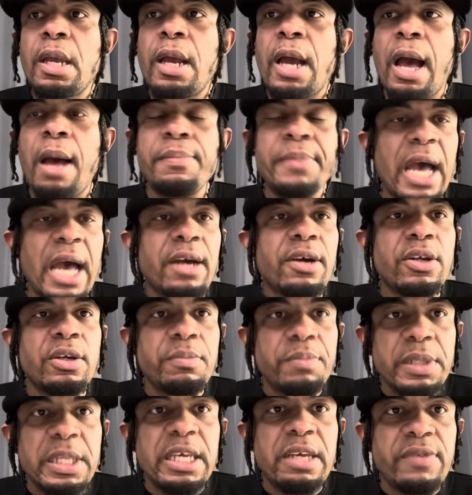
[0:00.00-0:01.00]
I'm not going to
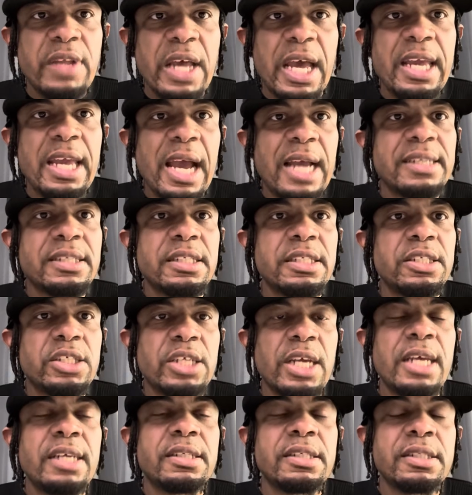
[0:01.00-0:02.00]
believe that he actually
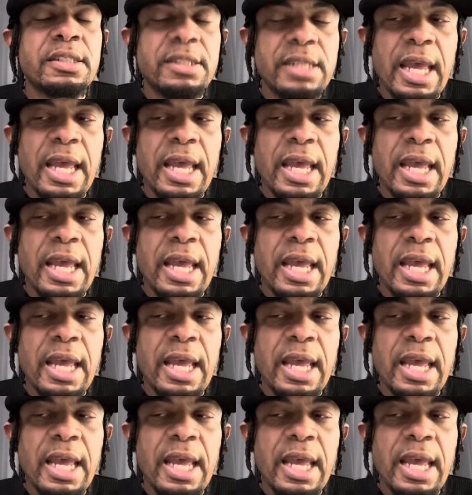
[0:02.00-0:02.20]
changed his